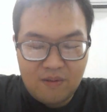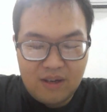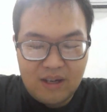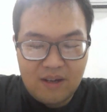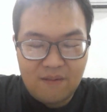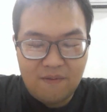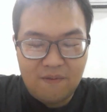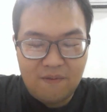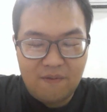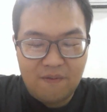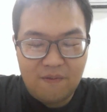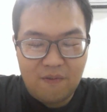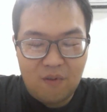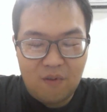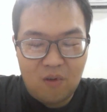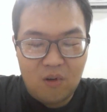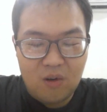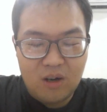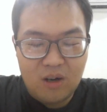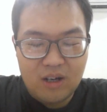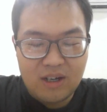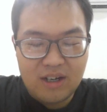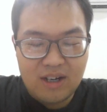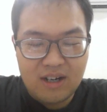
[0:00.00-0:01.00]
in
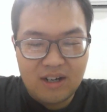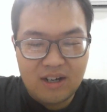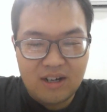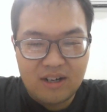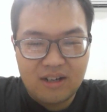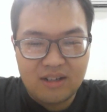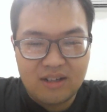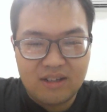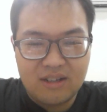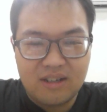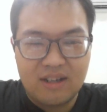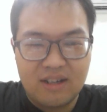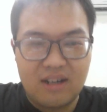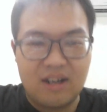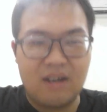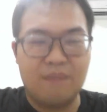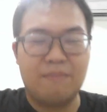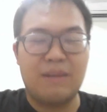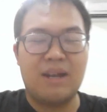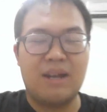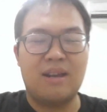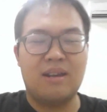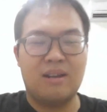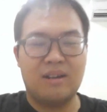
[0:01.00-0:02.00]
4 years of
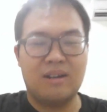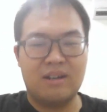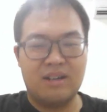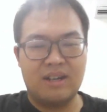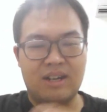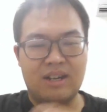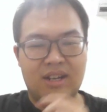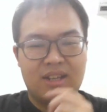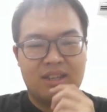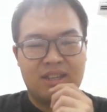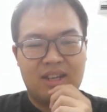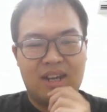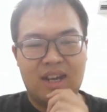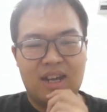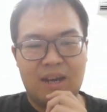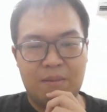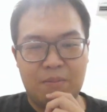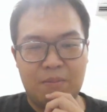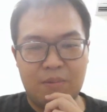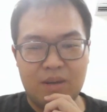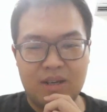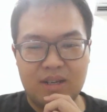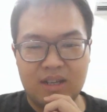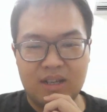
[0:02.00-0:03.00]
my learnings, I have
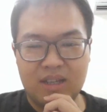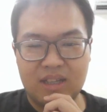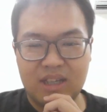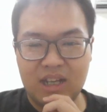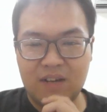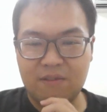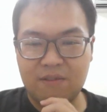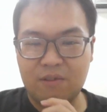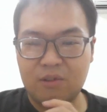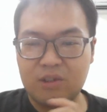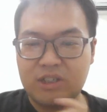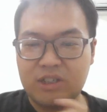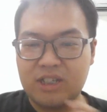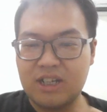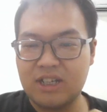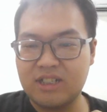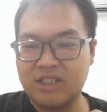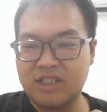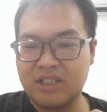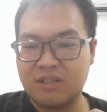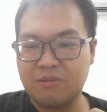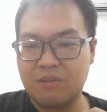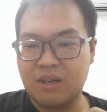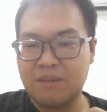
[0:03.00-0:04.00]
witnessed several
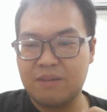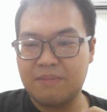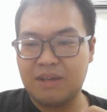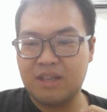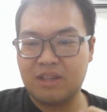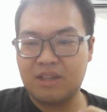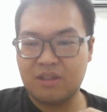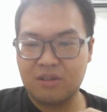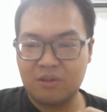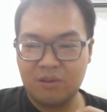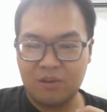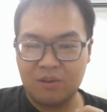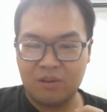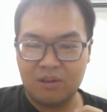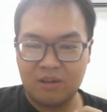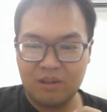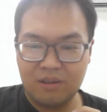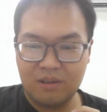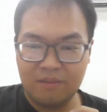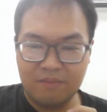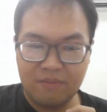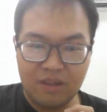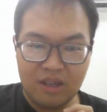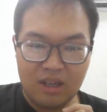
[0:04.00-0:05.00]
changes within my
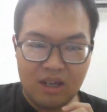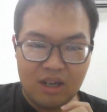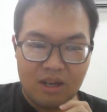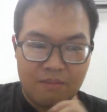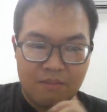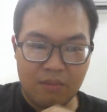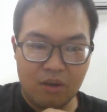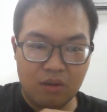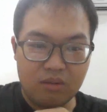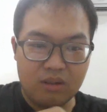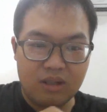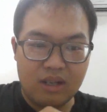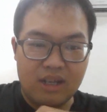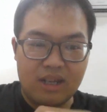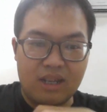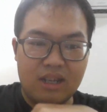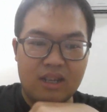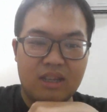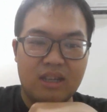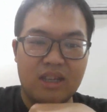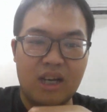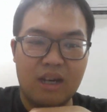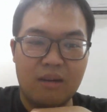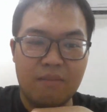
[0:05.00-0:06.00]
school. Mostly,
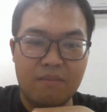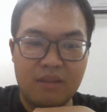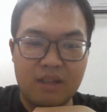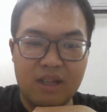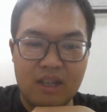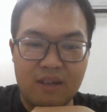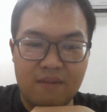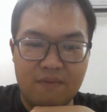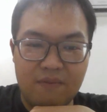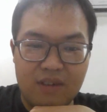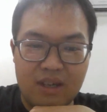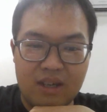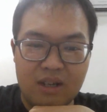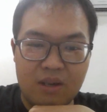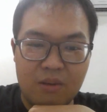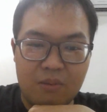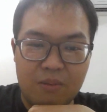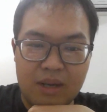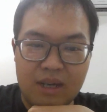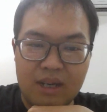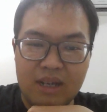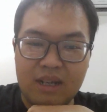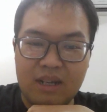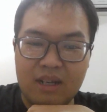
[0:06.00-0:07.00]
some shift in the
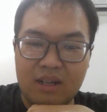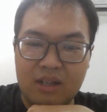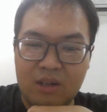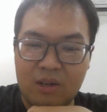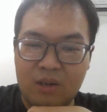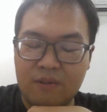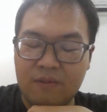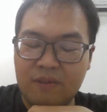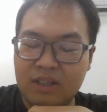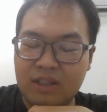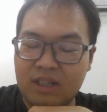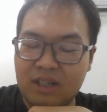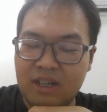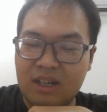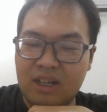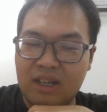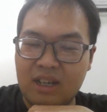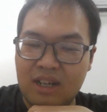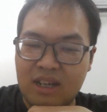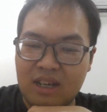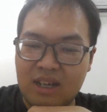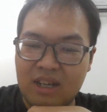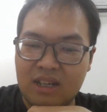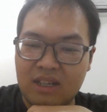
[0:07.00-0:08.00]
way the
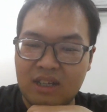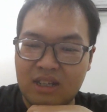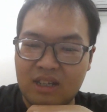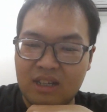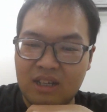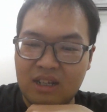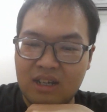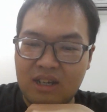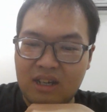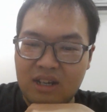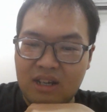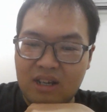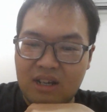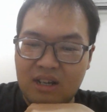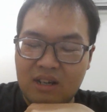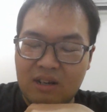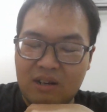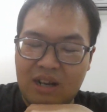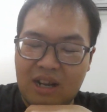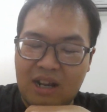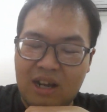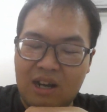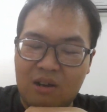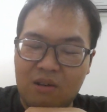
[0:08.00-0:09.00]
university is
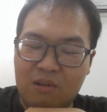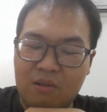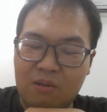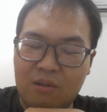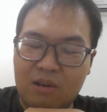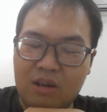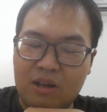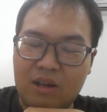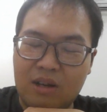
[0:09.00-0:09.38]
now